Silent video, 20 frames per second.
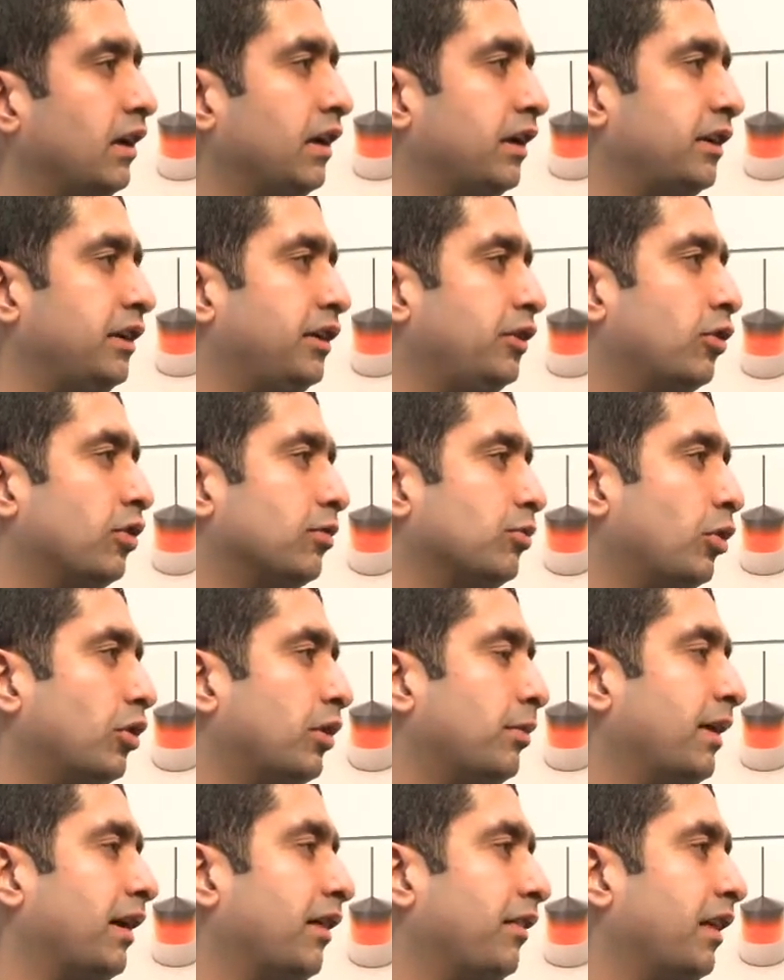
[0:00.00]
Can you talk more
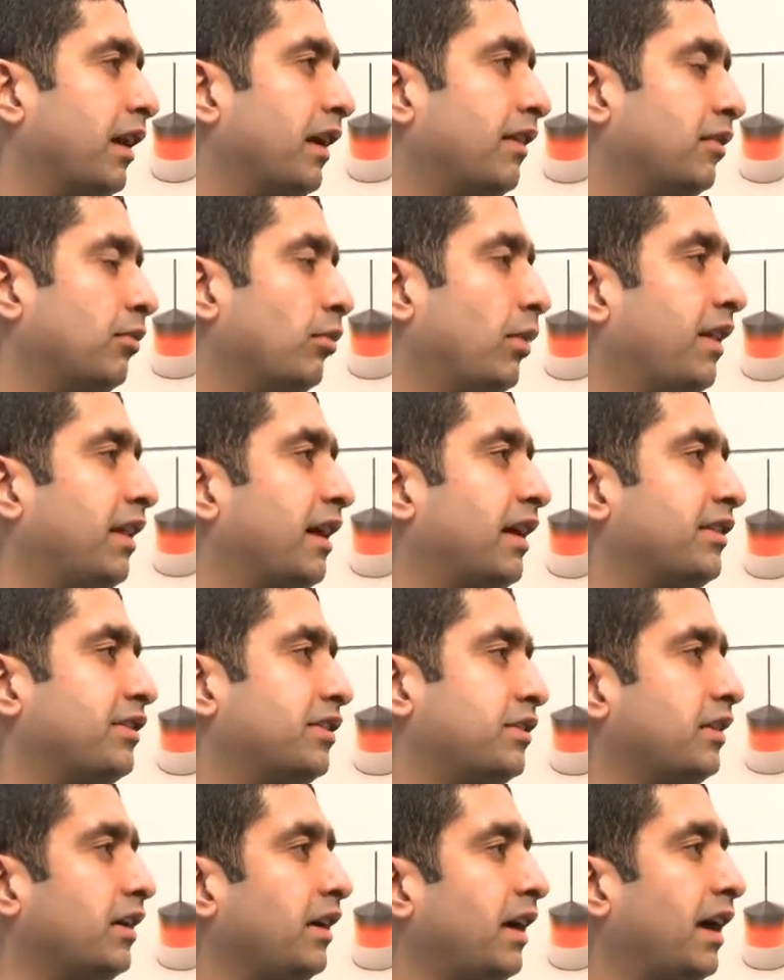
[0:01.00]
about that and where
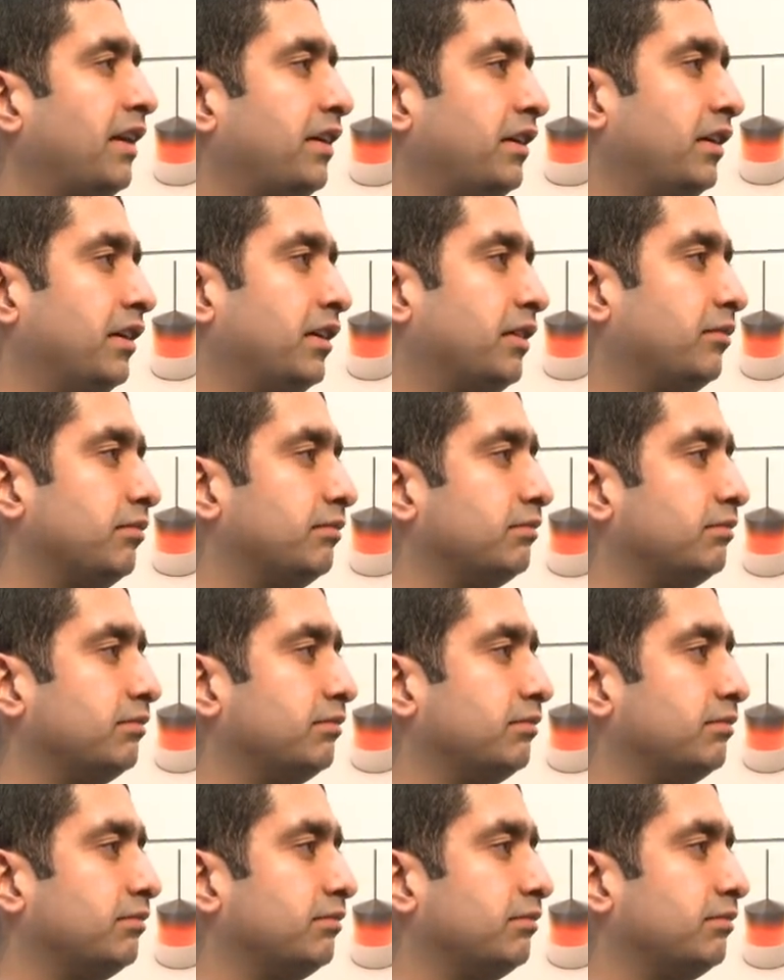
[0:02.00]
that's heading?